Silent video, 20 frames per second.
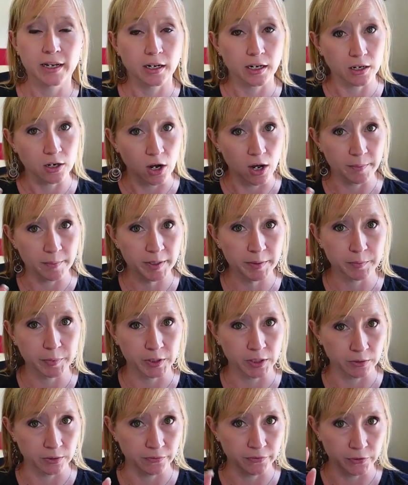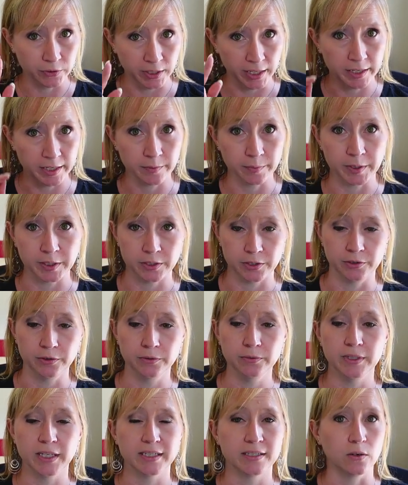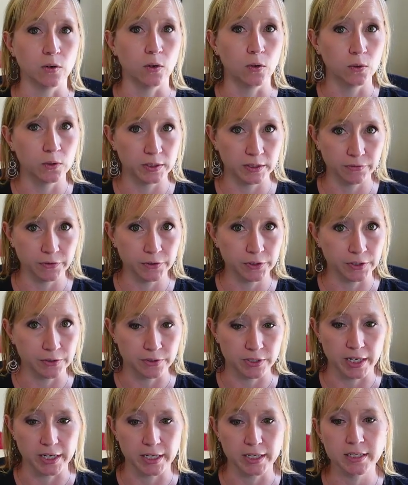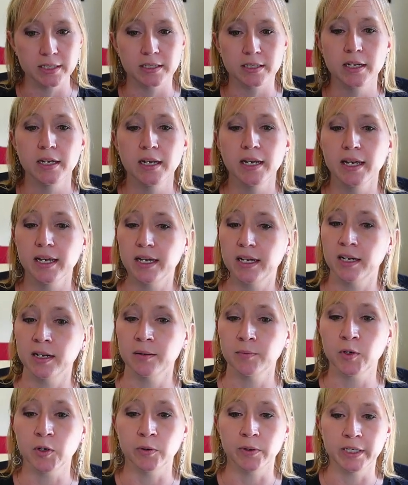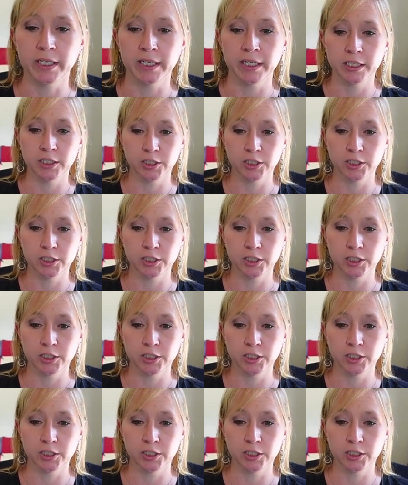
Comment below if you'd like me to. That's a whole different use case. And I'm going to hit